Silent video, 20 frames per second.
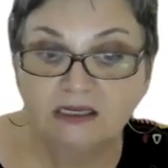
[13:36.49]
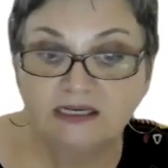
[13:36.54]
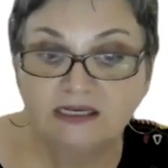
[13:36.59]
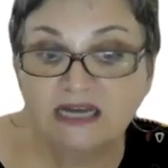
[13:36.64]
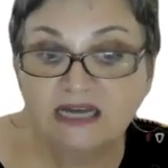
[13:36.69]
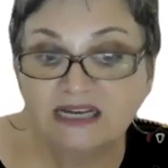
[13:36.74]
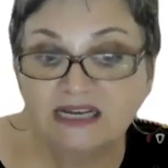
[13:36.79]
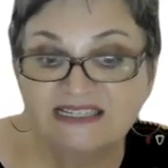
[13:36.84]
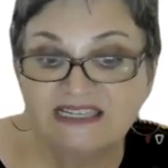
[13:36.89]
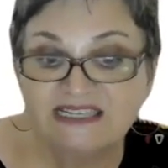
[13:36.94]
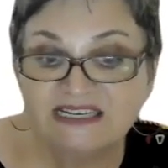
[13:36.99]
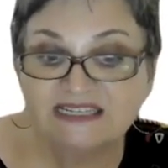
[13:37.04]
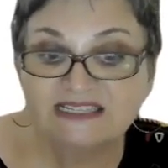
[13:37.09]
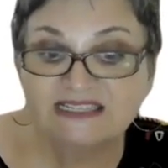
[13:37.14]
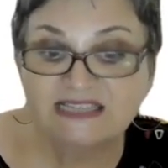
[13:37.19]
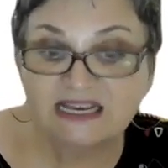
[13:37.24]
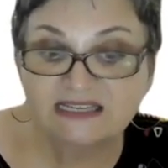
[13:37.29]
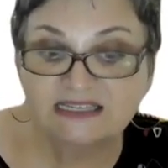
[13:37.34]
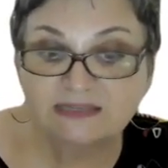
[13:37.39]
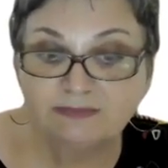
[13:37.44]
Does the
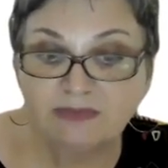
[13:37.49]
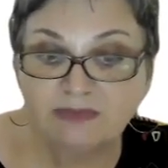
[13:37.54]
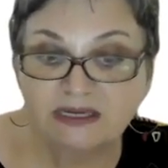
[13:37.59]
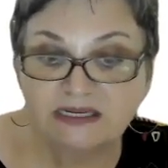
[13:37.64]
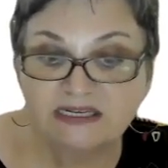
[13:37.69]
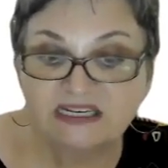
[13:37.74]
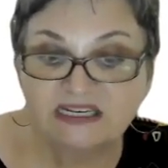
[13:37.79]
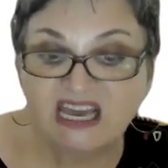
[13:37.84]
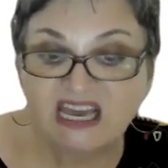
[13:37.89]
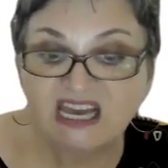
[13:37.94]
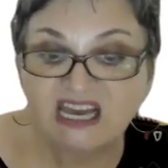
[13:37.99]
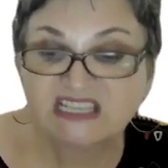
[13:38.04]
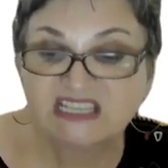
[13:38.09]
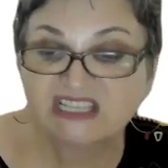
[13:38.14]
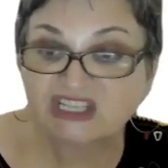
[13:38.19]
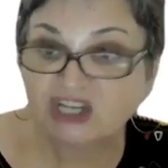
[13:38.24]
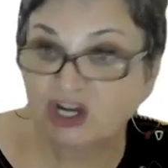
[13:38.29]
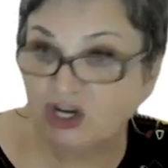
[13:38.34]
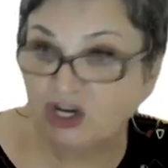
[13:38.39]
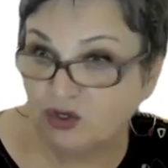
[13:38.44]
assessment
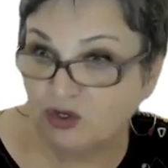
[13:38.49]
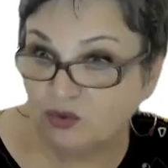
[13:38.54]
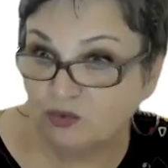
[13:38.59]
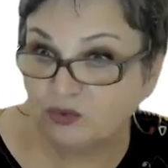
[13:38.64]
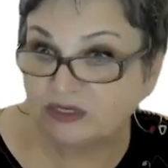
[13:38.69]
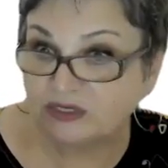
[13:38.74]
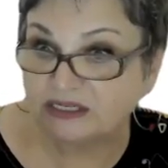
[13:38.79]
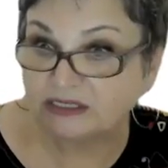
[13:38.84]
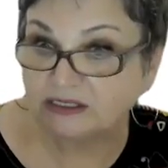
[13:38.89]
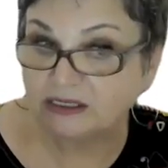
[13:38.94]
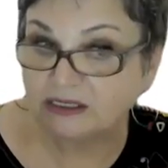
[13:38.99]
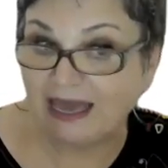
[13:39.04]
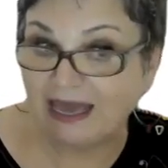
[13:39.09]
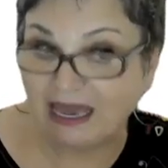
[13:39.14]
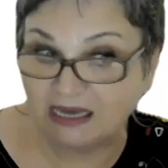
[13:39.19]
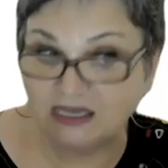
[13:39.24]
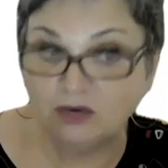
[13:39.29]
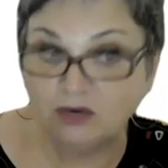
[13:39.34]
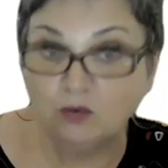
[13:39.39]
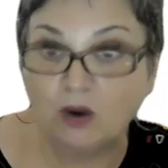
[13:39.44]
exclude
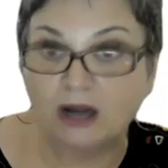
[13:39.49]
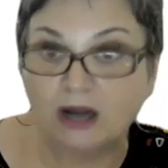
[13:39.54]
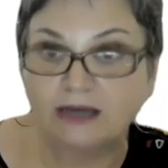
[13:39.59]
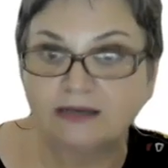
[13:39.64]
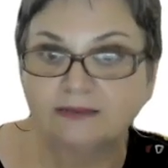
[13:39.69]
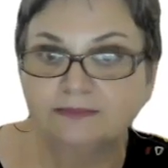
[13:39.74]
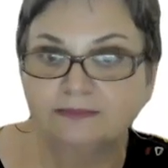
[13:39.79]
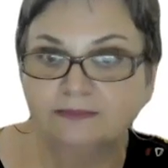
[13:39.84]
anyone?